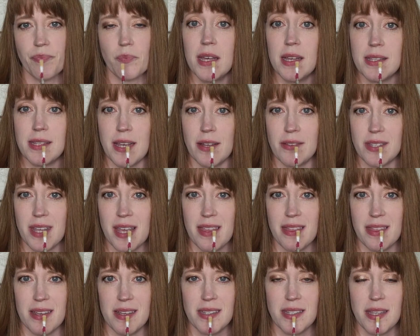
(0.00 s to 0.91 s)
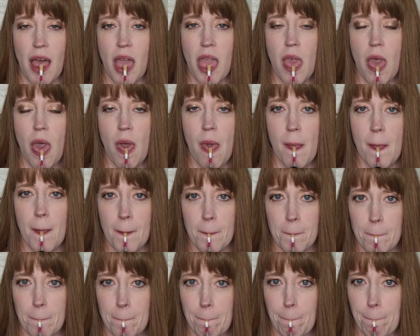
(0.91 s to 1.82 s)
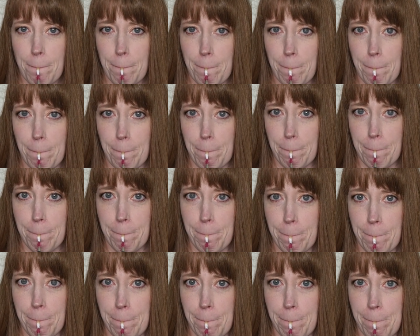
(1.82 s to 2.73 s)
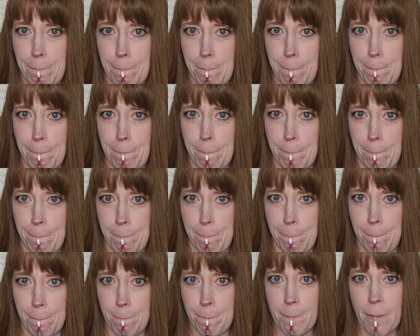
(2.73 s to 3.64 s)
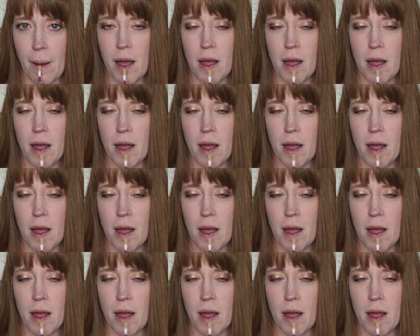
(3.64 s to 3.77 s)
It sounds like this. And